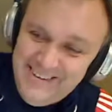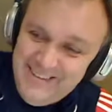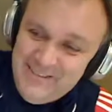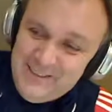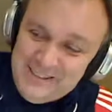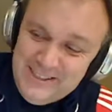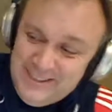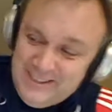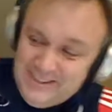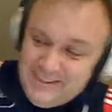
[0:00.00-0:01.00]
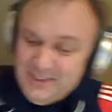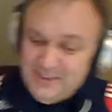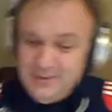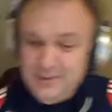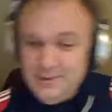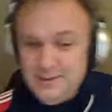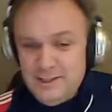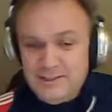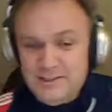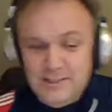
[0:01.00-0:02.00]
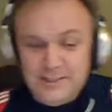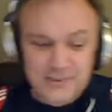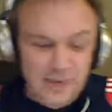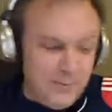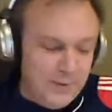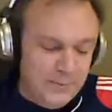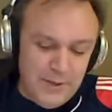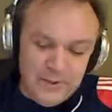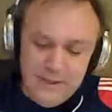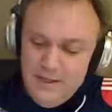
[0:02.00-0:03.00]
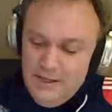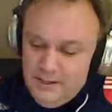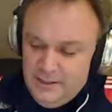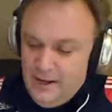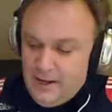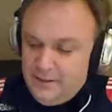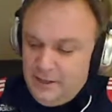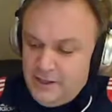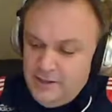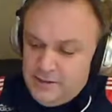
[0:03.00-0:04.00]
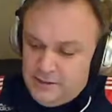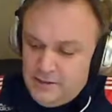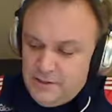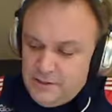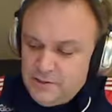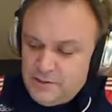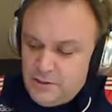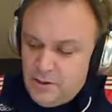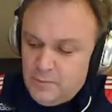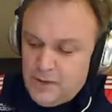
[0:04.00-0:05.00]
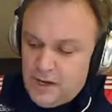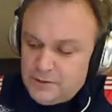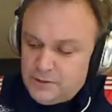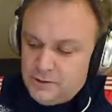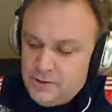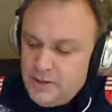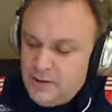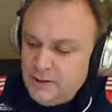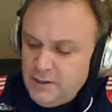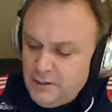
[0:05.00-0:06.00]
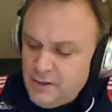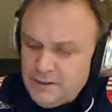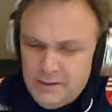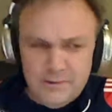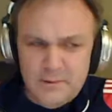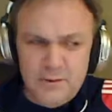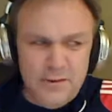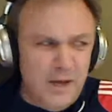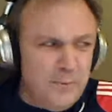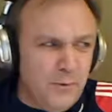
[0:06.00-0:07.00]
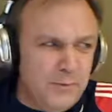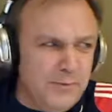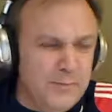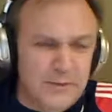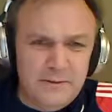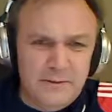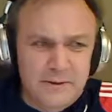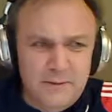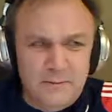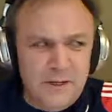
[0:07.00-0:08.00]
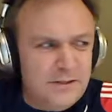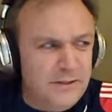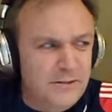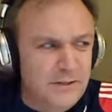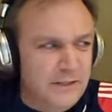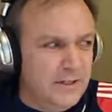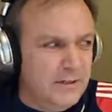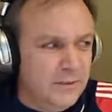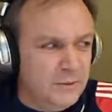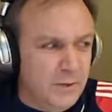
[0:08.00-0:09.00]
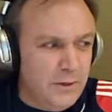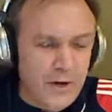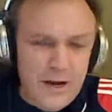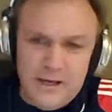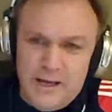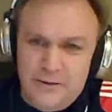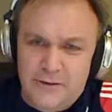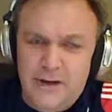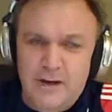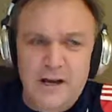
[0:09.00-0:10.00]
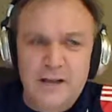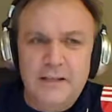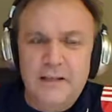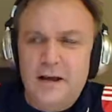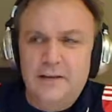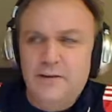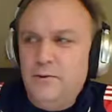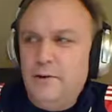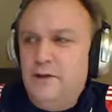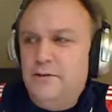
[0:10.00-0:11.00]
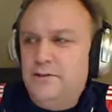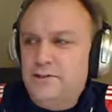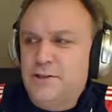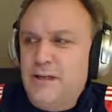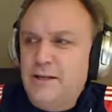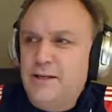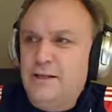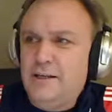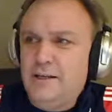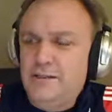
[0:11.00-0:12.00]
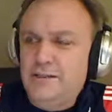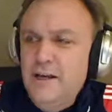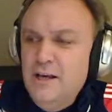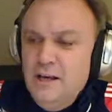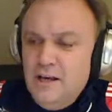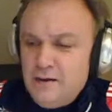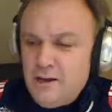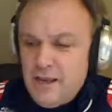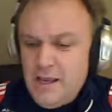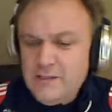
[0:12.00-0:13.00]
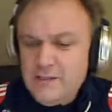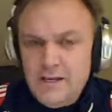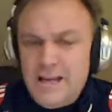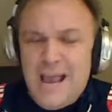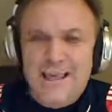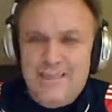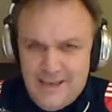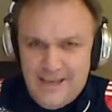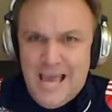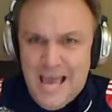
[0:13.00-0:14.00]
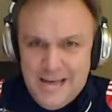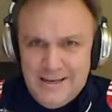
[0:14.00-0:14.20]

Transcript: which that's something. But I think this is all posturing right now. And let the uproar from the rest of the Twitterati out there. I don't understand it because he hasn't done anything yet.